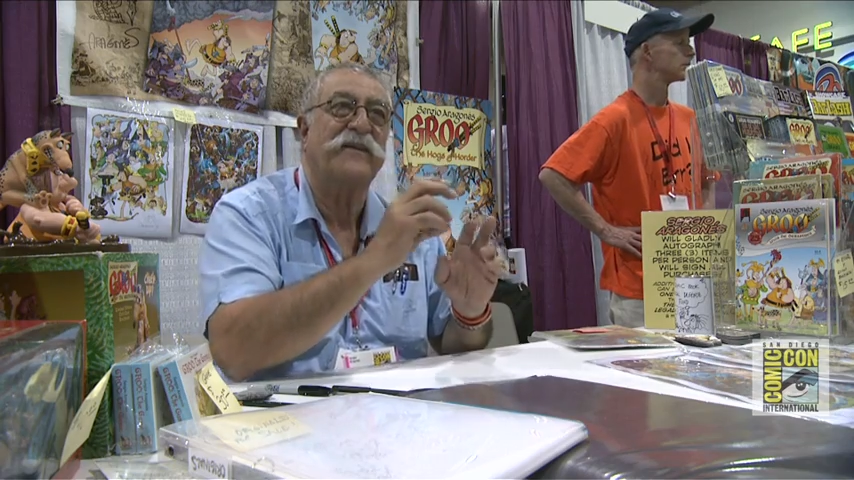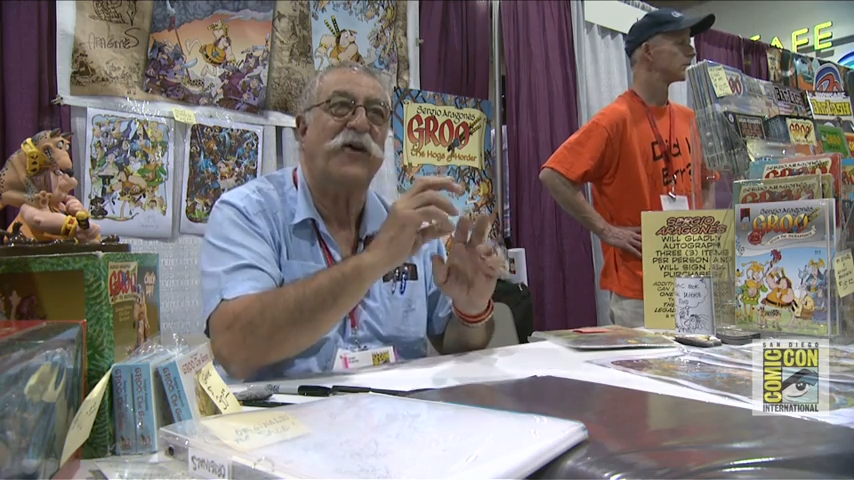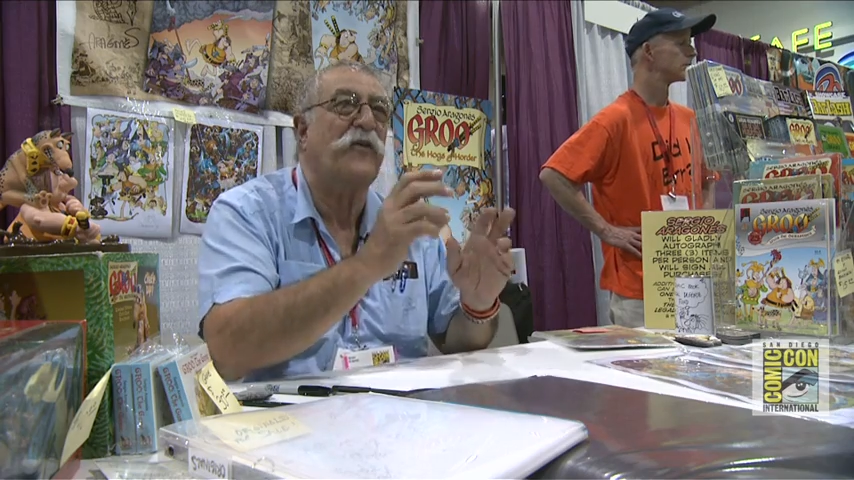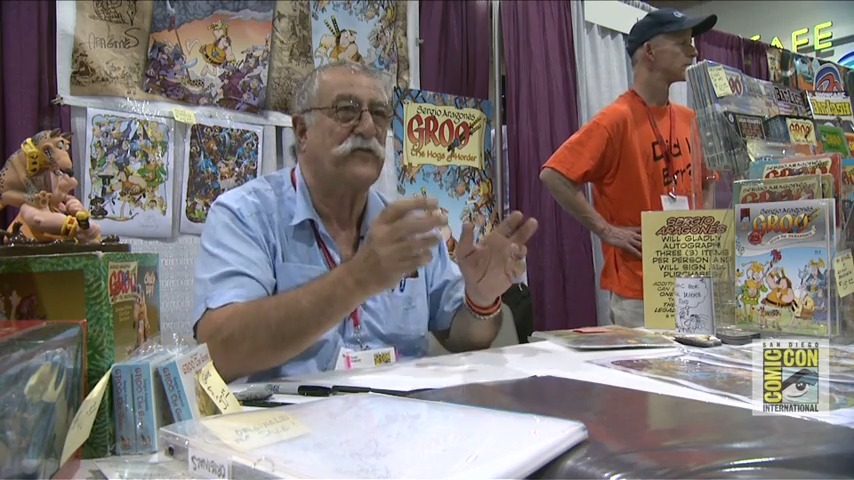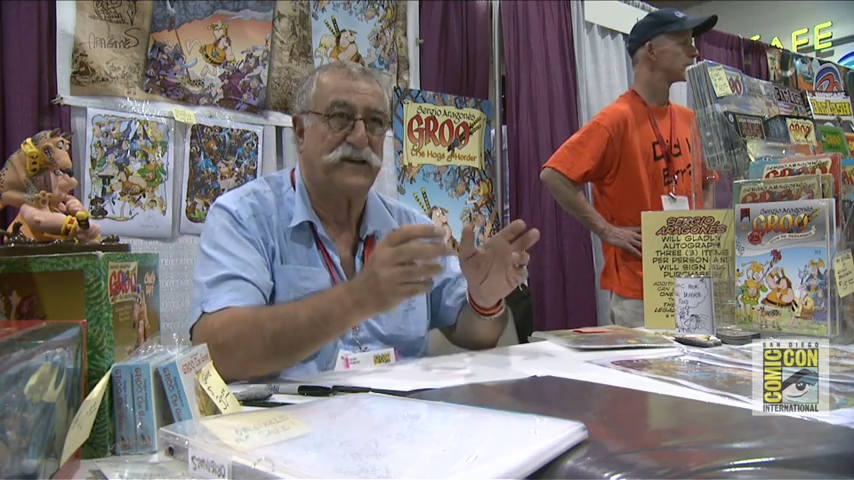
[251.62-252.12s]

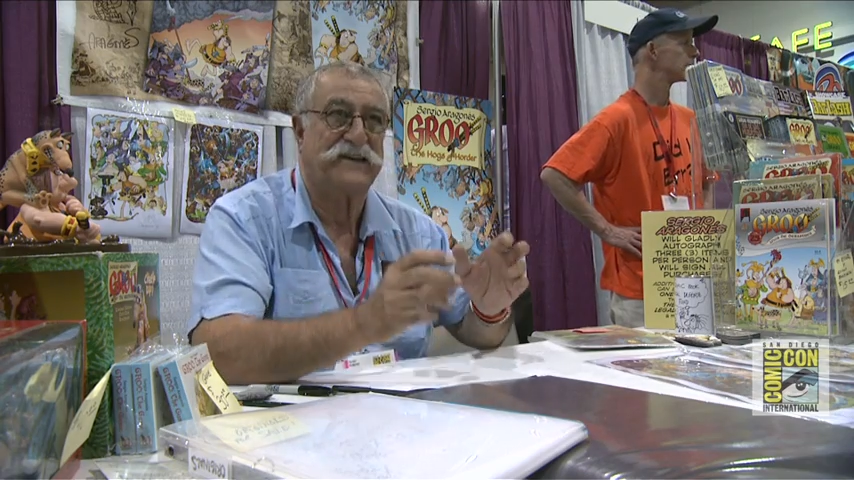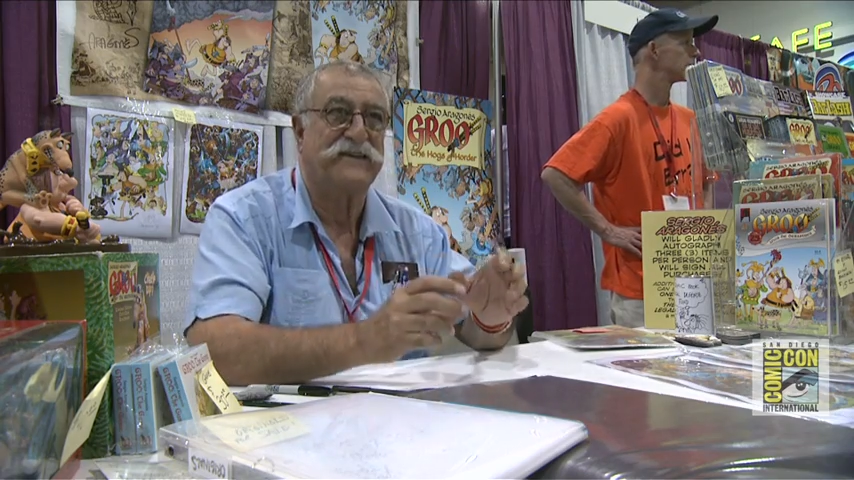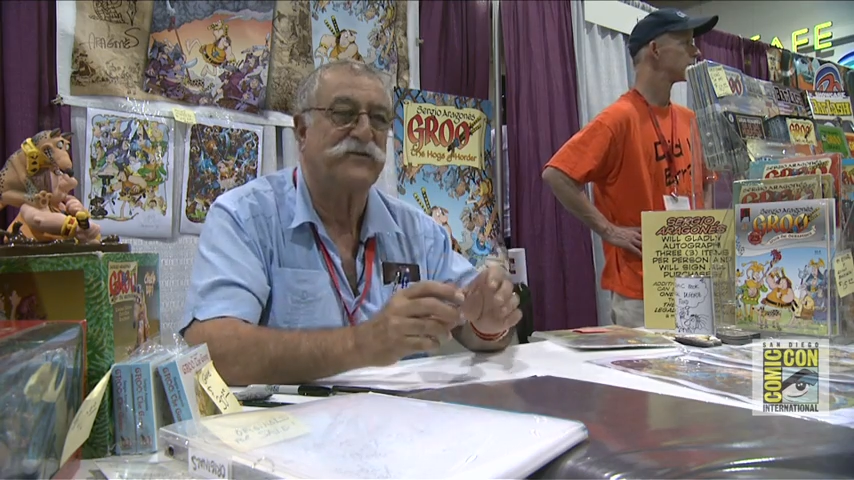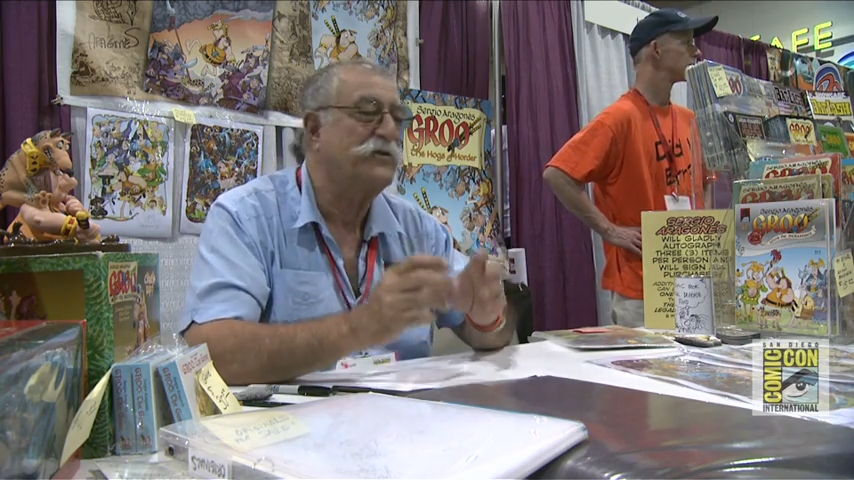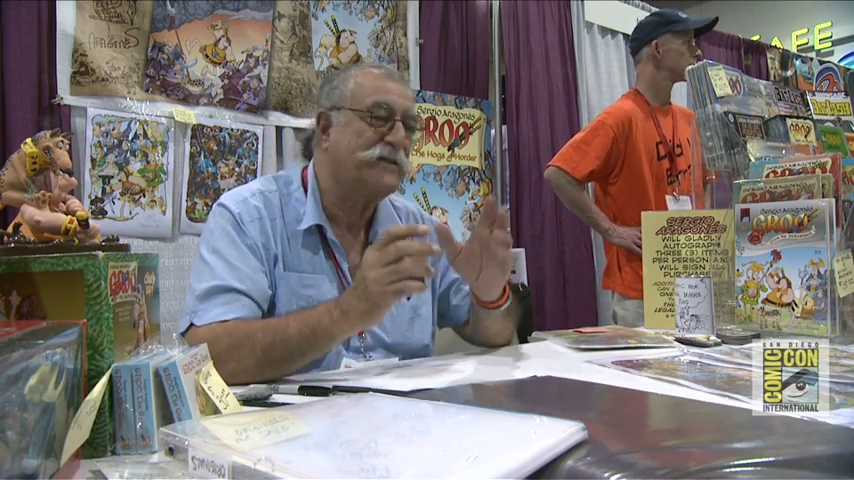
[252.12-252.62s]
often,
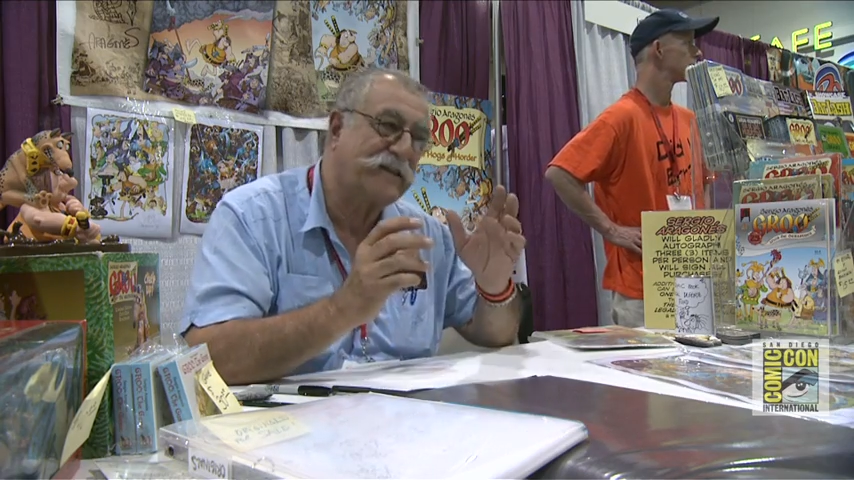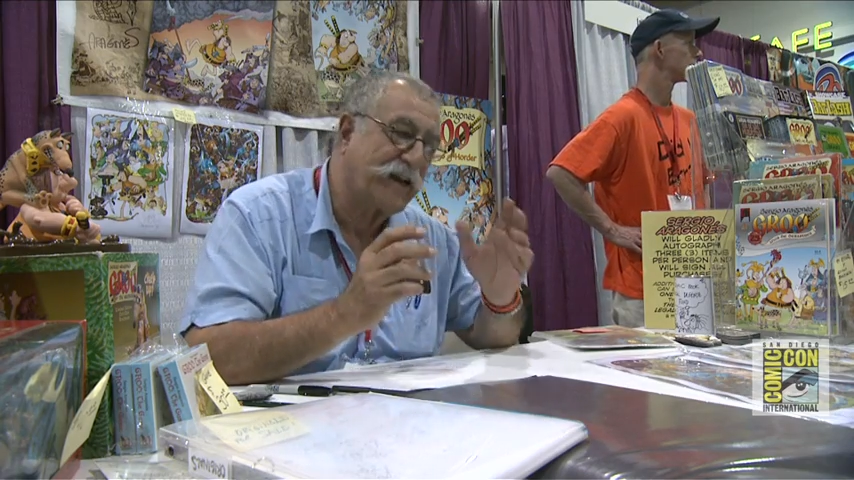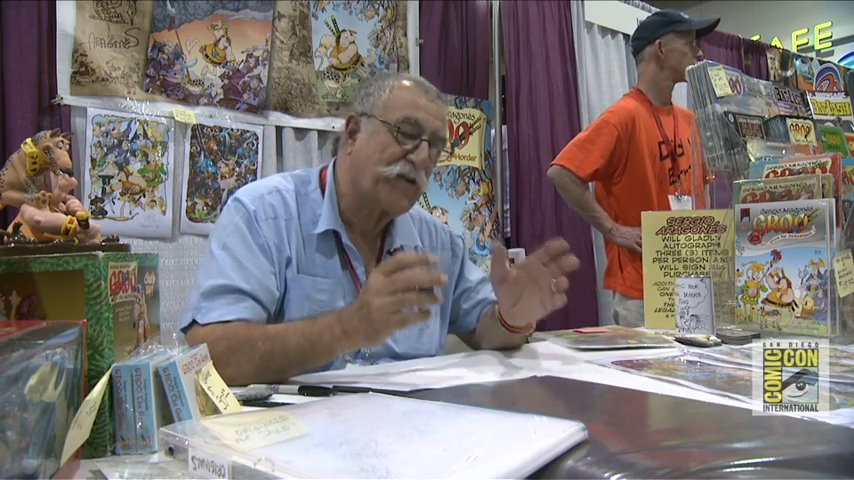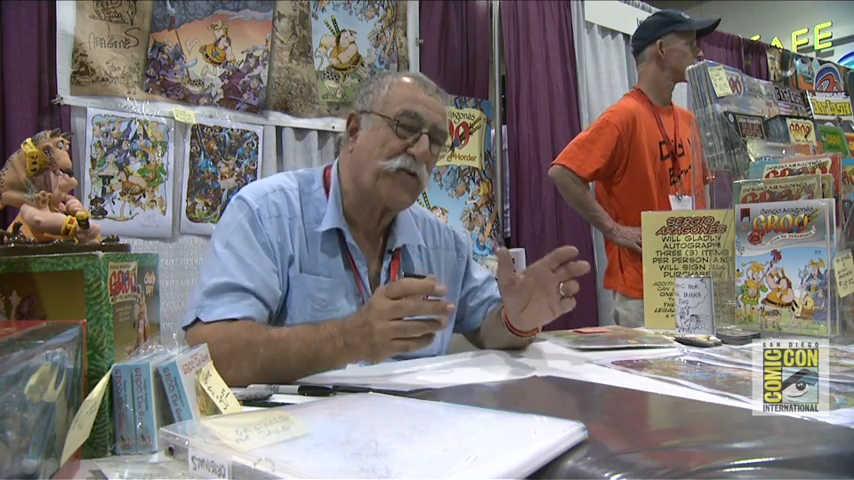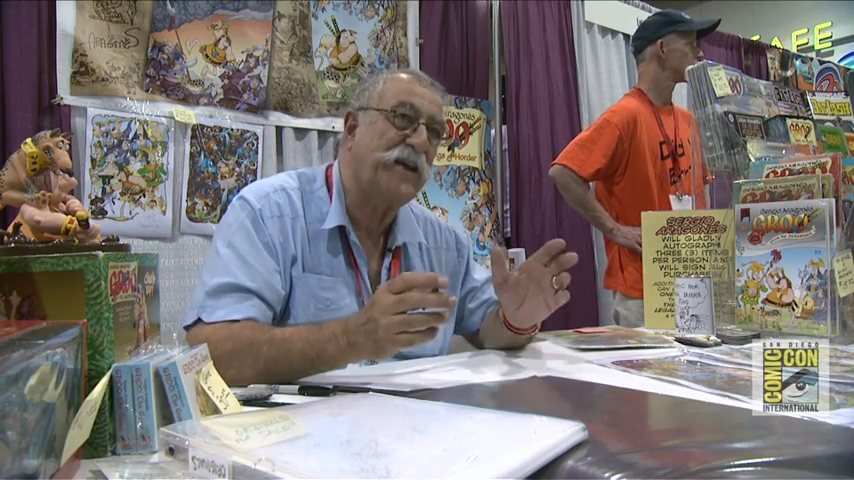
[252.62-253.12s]
those are the
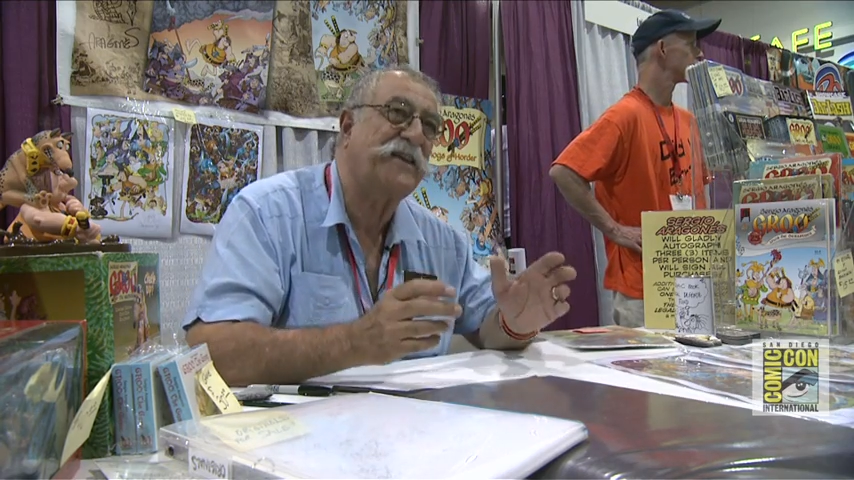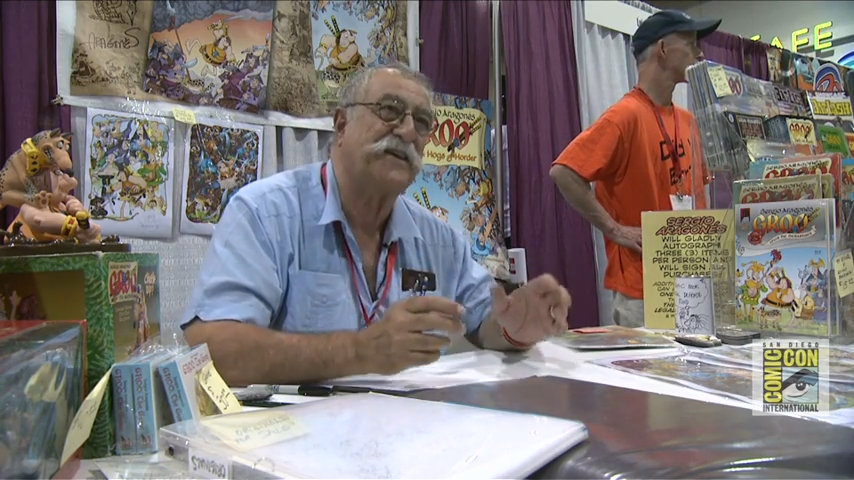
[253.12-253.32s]
great